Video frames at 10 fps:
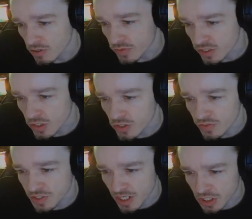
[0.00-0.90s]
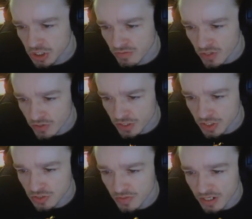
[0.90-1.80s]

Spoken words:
Recoil reduction bonuses when